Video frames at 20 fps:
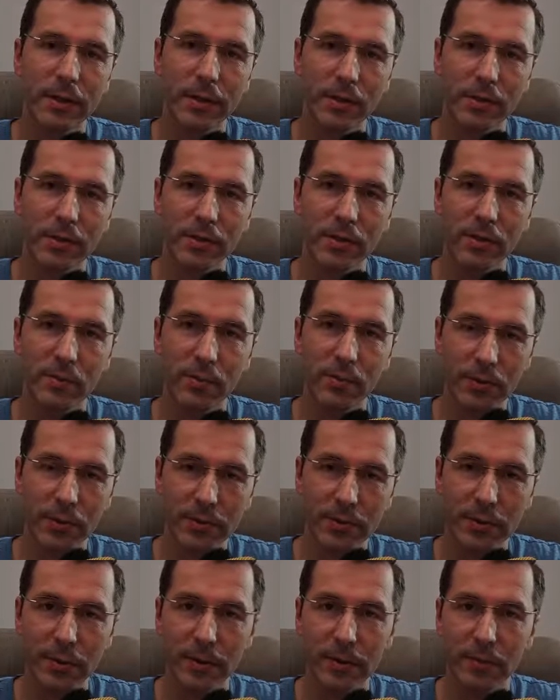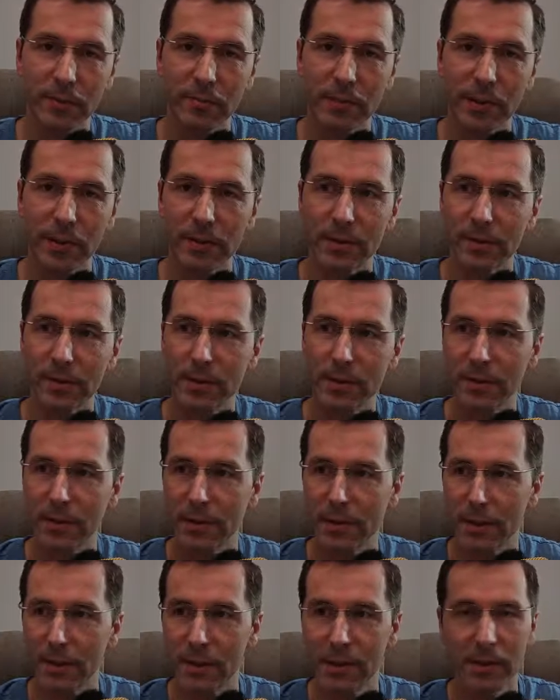spotting, but
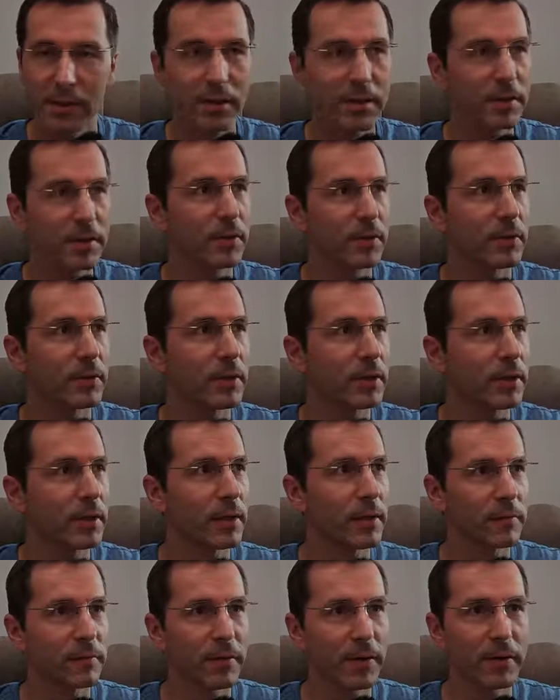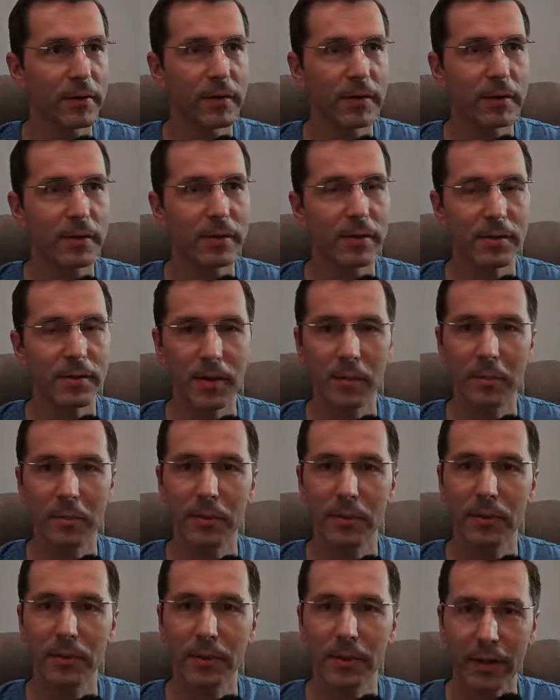this is currently very
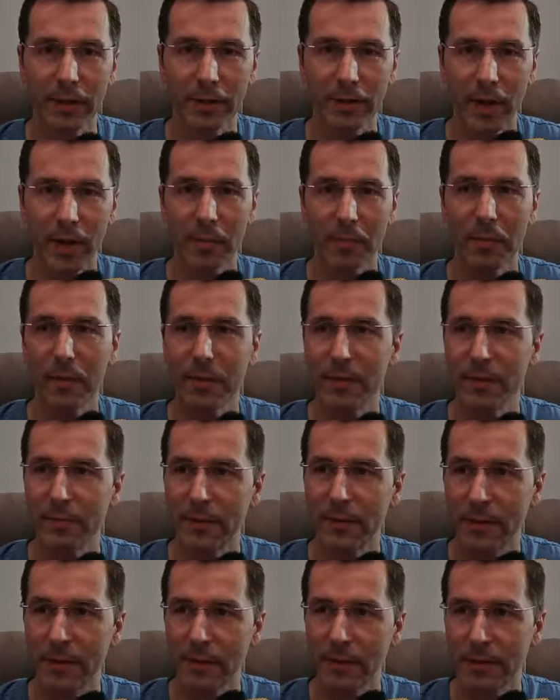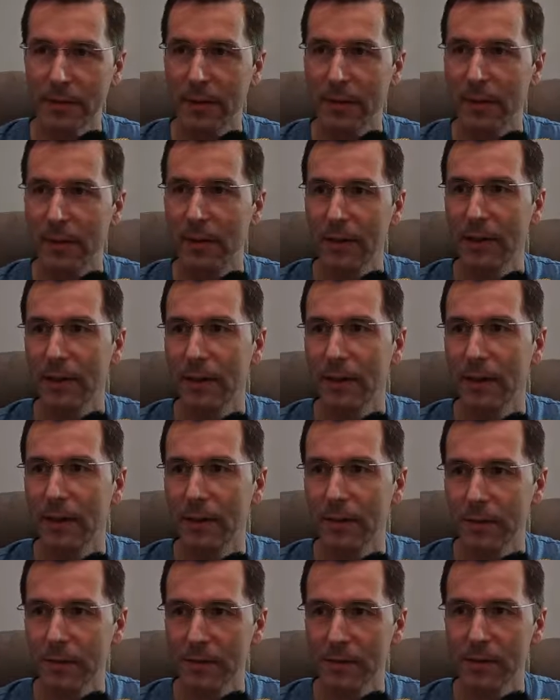simple, and I believe that
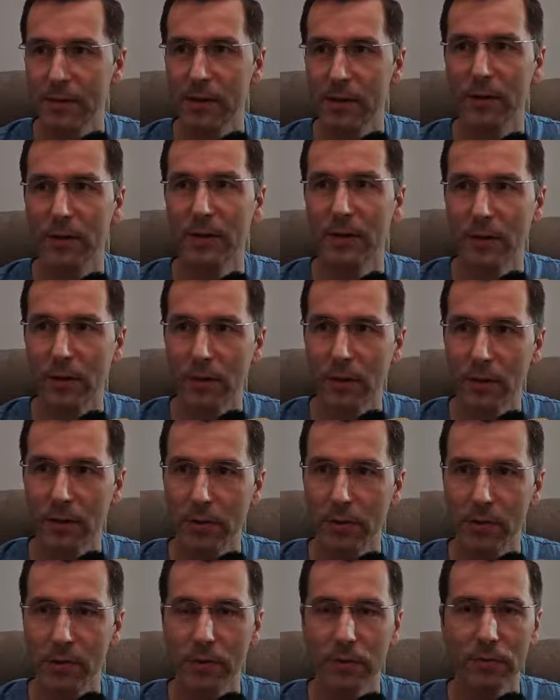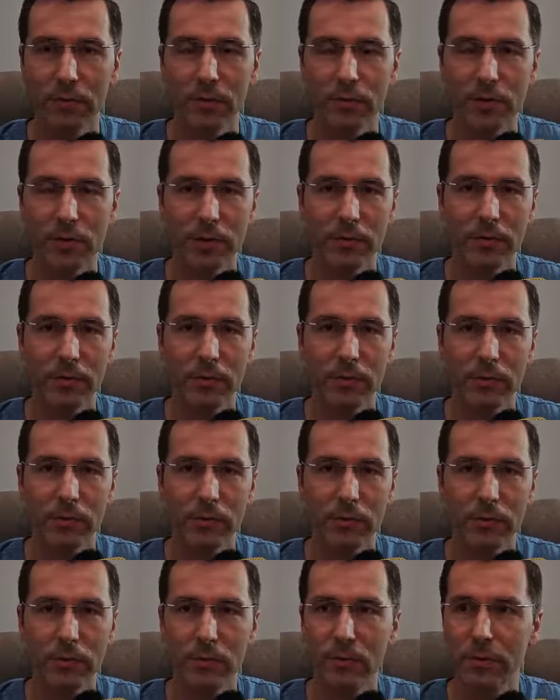it's a good solution
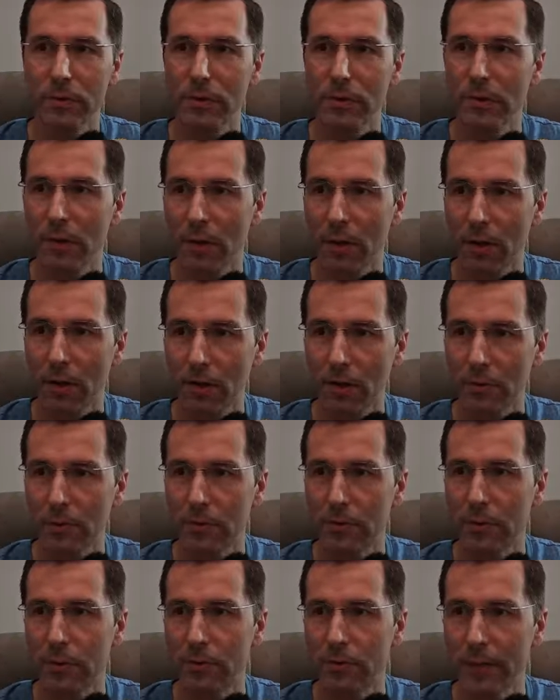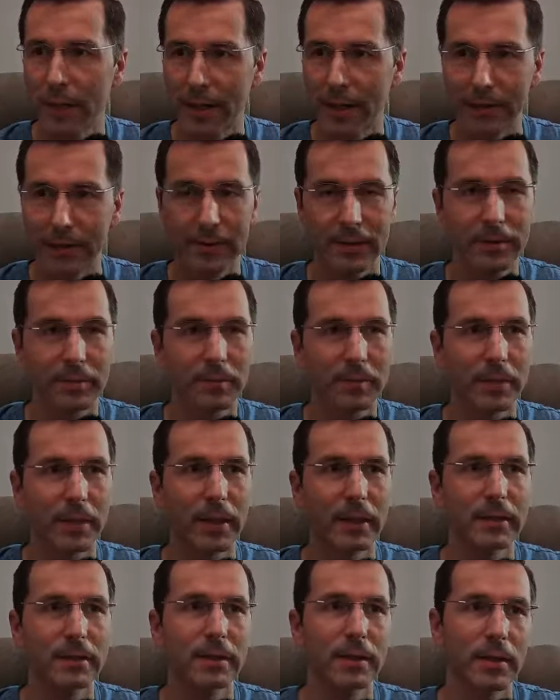to how to do that.
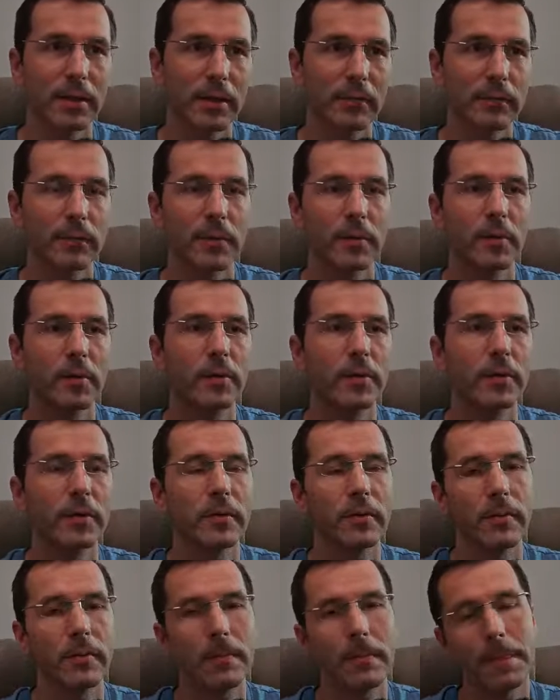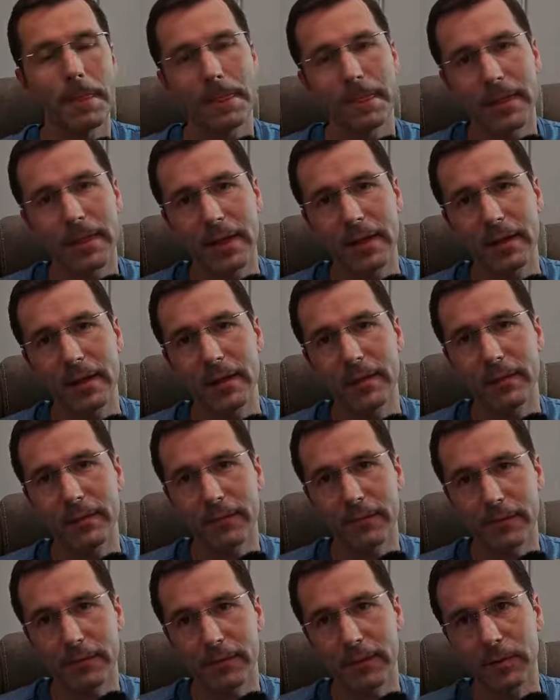But if will
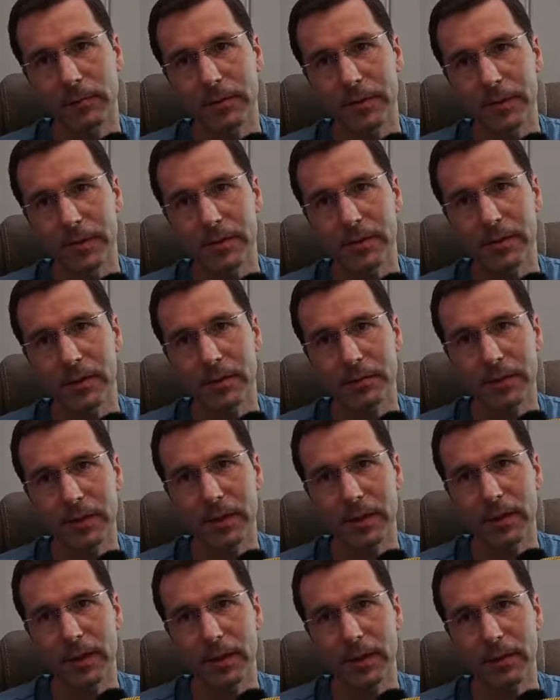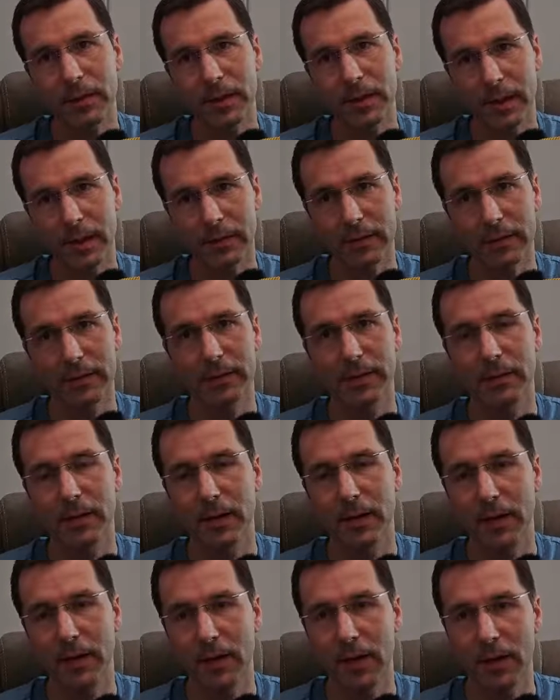be something like that
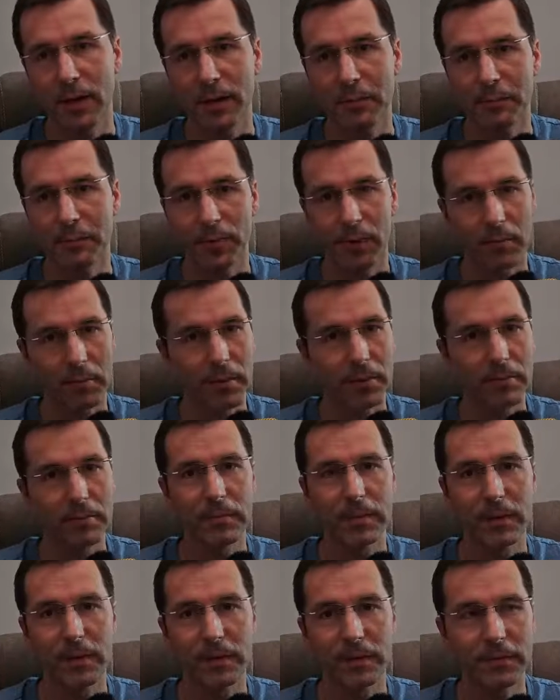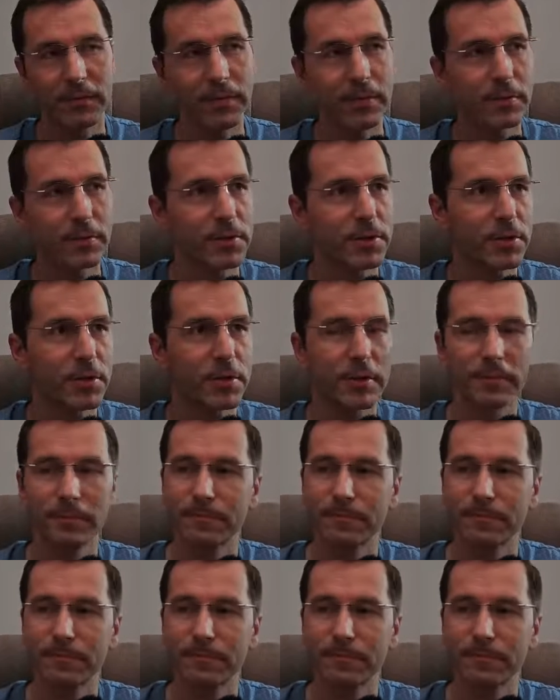a problem in the future,